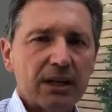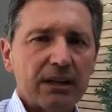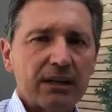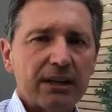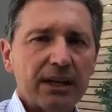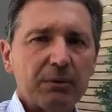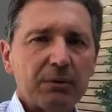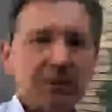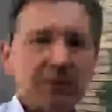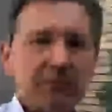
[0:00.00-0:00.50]

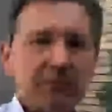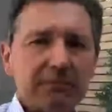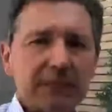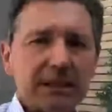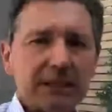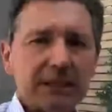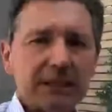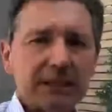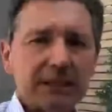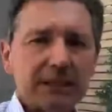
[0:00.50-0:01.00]
They would
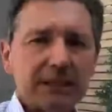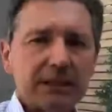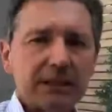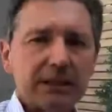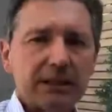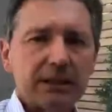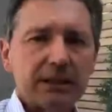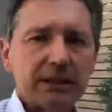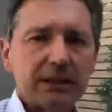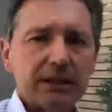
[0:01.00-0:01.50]

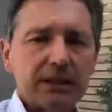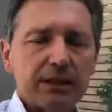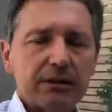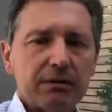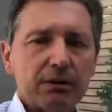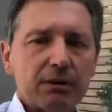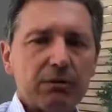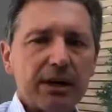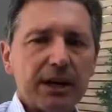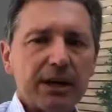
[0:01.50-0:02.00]
immediately
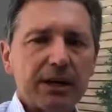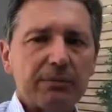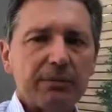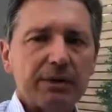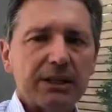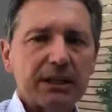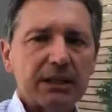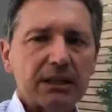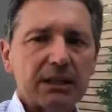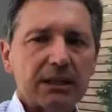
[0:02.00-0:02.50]
require
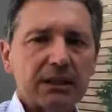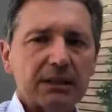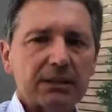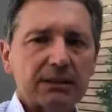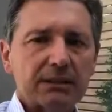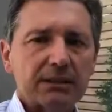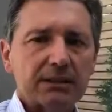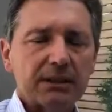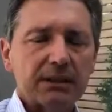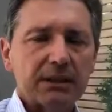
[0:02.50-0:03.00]
reading
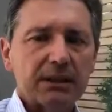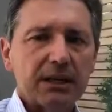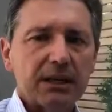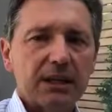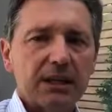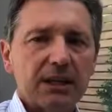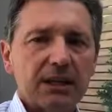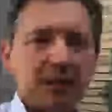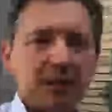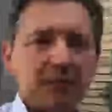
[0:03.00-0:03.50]
glasses.
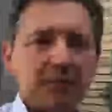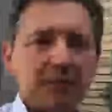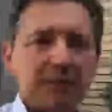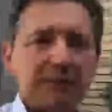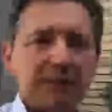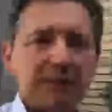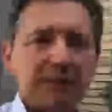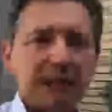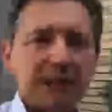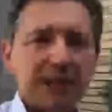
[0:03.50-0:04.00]
But
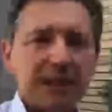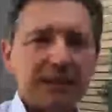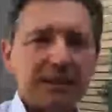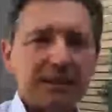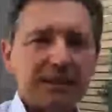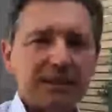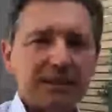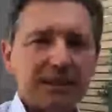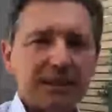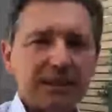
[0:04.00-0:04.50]
if an
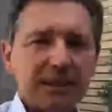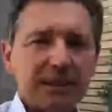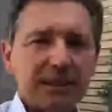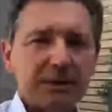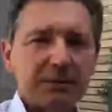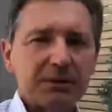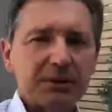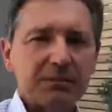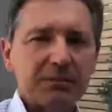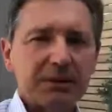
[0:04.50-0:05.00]
Alitex
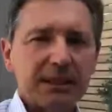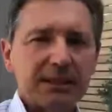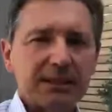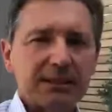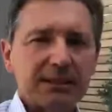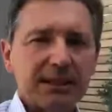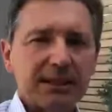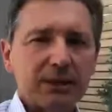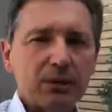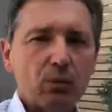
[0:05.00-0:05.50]
inlay was
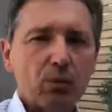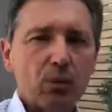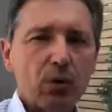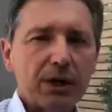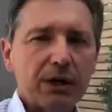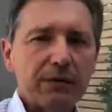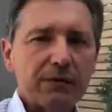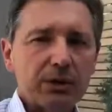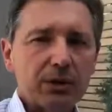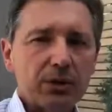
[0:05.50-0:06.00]
placed in
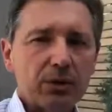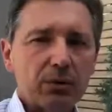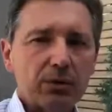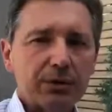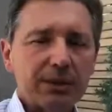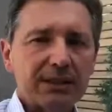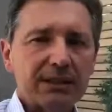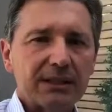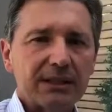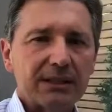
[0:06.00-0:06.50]
one of the
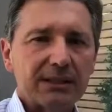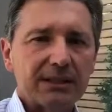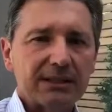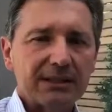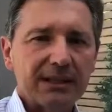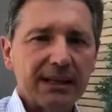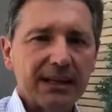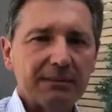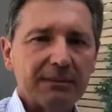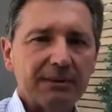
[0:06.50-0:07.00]
corneas at the
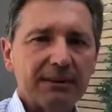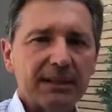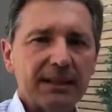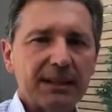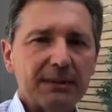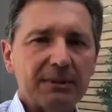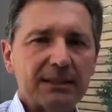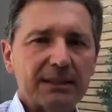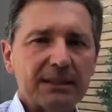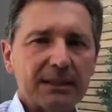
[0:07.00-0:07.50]
same
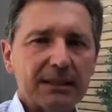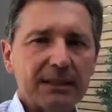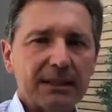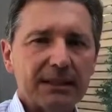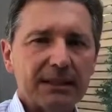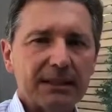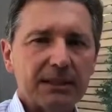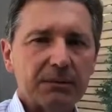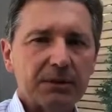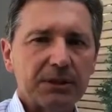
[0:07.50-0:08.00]
time as the
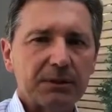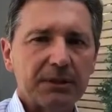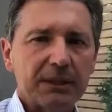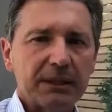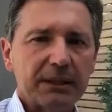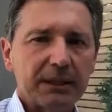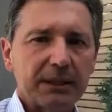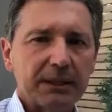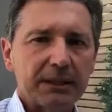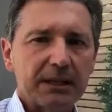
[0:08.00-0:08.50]
LASIK was
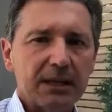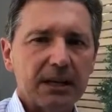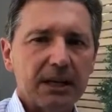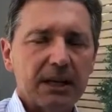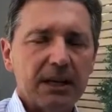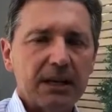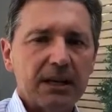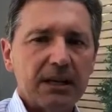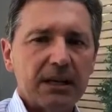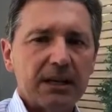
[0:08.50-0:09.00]
being done,
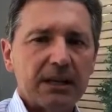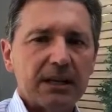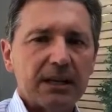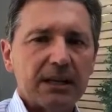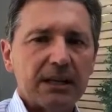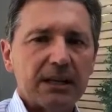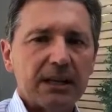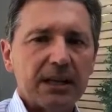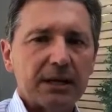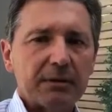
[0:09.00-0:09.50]

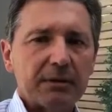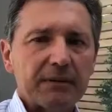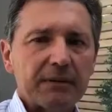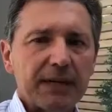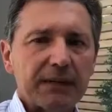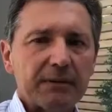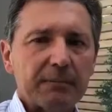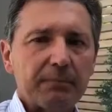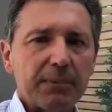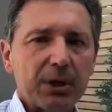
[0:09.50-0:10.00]
they would
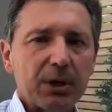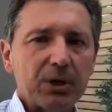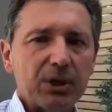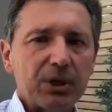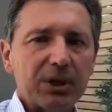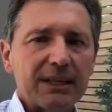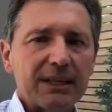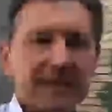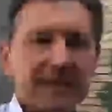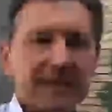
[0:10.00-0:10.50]
have had both
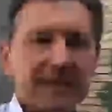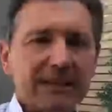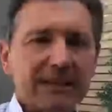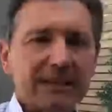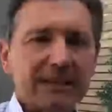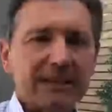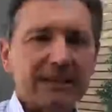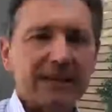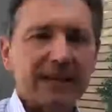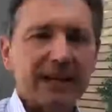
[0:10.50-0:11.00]

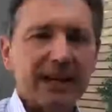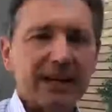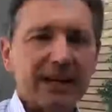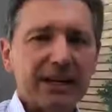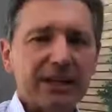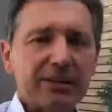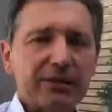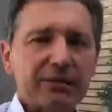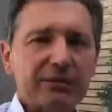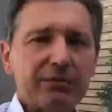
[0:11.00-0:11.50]
distance
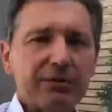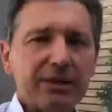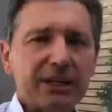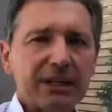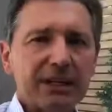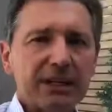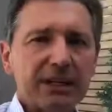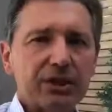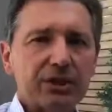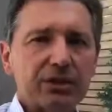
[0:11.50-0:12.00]
and
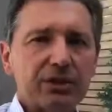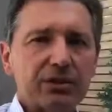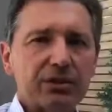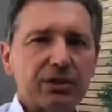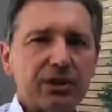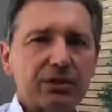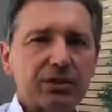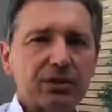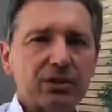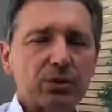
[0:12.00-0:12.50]
reading issues
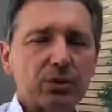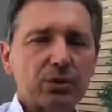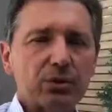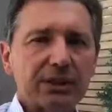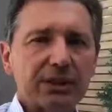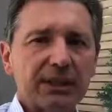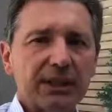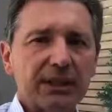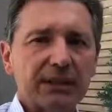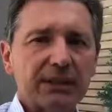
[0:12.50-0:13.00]

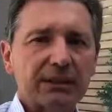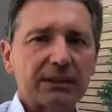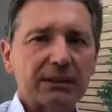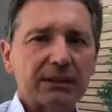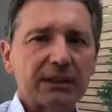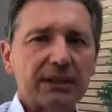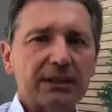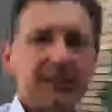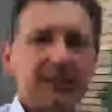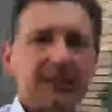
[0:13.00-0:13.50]
sorted out
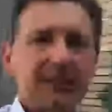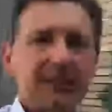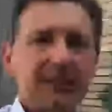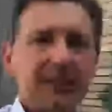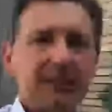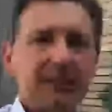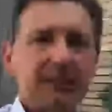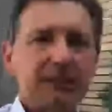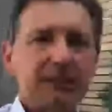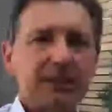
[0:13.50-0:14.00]
in the
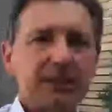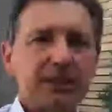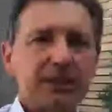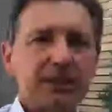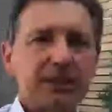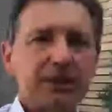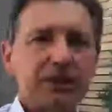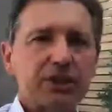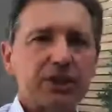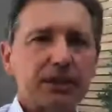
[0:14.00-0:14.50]
same
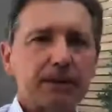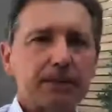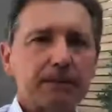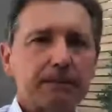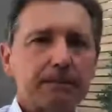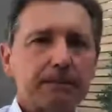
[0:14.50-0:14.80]
procedure.